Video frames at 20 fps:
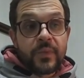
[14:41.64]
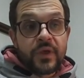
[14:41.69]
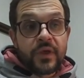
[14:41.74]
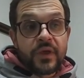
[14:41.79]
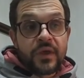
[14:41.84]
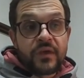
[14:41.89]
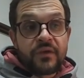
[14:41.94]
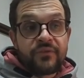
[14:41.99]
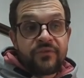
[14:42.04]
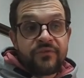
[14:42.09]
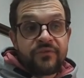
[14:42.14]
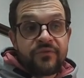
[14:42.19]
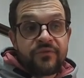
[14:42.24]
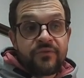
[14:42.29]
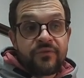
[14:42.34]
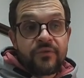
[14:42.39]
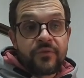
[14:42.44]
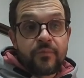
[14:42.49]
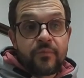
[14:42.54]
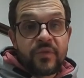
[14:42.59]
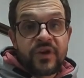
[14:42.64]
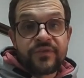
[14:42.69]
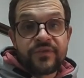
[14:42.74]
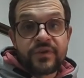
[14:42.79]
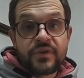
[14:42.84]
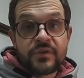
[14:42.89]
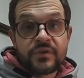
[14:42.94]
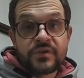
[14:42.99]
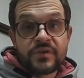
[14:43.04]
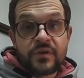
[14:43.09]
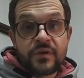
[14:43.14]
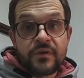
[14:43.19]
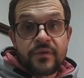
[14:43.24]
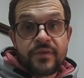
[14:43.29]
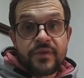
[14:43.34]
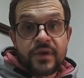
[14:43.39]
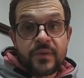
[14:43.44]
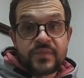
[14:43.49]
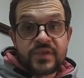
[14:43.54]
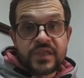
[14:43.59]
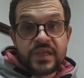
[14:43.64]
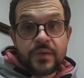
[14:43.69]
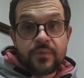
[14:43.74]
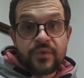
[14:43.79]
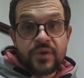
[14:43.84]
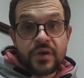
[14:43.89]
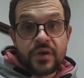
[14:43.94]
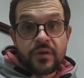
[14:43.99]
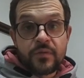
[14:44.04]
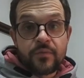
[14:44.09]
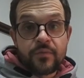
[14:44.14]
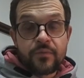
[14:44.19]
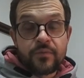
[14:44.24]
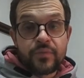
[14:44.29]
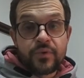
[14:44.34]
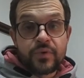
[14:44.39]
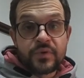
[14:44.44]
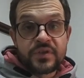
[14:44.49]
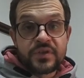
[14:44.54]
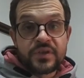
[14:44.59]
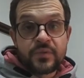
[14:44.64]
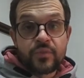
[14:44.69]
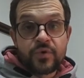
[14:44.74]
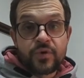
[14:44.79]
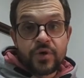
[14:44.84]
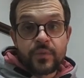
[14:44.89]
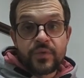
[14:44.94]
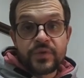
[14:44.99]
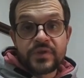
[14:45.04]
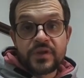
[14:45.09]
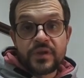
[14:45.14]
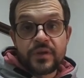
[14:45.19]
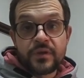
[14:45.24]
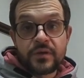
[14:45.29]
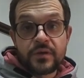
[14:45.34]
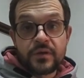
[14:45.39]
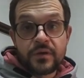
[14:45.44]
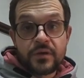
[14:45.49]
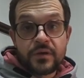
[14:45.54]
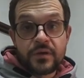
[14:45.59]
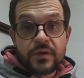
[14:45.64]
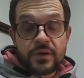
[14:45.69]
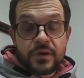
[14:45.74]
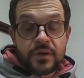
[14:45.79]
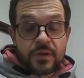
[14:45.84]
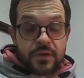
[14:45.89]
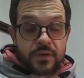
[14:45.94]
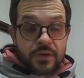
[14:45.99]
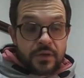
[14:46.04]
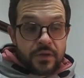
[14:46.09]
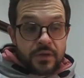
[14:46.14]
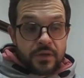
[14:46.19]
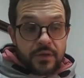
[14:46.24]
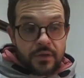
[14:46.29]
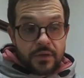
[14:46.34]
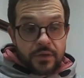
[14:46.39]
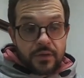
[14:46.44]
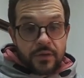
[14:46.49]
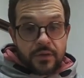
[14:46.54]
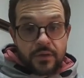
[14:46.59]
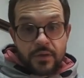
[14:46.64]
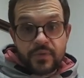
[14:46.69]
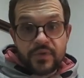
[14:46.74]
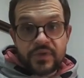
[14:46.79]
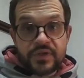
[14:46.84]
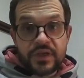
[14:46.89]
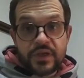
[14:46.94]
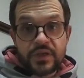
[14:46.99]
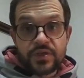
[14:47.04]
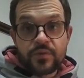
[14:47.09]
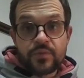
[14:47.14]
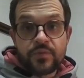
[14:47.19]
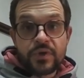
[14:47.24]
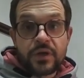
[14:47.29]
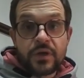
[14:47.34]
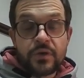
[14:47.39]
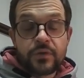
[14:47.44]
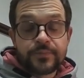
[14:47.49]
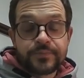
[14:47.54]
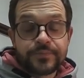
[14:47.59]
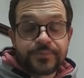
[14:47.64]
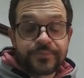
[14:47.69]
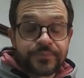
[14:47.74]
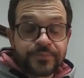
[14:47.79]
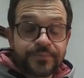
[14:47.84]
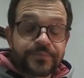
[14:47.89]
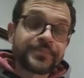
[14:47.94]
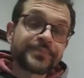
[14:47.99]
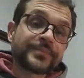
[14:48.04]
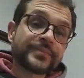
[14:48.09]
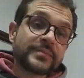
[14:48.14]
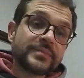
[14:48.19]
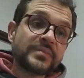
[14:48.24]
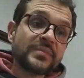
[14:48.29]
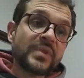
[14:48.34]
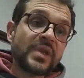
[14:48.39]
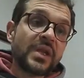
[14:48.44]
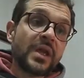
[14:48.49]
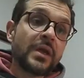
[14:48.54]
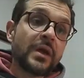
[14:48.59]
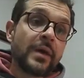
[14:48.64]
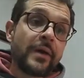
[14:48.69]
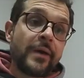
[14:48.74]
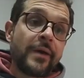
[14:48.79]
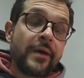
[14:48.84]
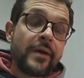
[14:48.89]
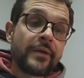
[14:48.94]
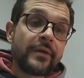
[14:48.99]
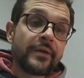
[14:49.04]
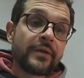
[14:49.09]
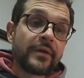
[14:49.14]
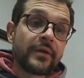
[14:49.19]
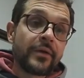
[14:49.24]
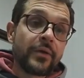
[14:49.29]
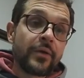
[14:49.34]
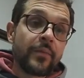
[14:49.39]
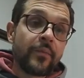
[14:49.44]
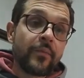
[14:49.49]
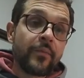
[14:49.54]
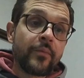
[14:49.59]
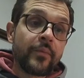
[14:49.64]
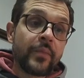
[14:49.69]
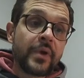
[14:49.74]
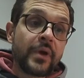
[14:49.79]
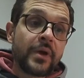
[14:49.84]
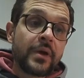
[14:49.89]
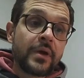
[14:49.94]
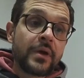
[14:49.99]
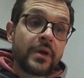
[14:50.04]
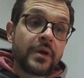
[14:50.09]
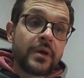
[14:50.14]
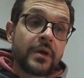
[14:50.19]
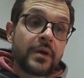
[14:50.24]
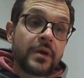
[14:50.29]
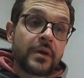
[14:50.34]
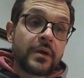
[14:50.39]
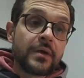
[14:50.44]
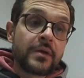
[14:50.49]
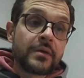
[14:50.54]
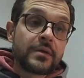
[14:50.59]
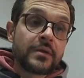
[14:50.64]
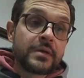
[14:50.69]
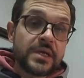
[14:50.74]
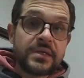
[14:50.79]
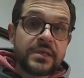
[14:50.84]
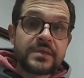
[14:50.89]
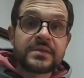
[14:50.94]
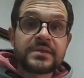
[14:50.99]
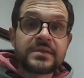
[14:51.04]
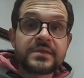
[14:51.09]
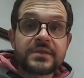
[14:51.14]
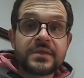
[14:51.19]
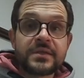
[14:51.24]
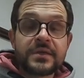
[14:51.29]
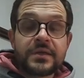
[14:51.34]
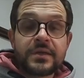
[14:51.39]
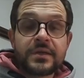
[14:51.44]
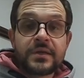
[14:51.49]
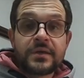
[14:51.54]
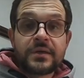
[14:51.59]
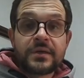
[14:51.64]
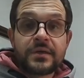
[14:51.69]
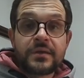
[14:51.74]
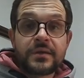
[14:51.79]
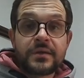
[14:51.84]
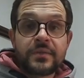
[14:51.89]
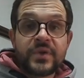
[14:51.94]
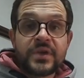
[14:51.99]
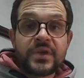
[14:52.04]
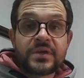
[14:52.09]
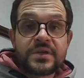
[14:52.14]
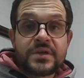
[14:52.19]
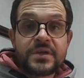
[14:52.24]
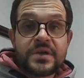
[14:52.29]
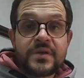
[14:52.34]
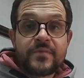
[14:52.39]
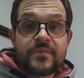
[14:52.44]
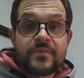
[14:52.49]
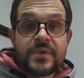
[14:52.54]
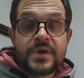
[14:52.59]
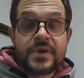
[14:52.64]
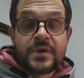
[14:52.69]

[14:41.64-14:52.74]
give my videos a thumbs up and put some comments in the comment section below. And yes, in the meantime,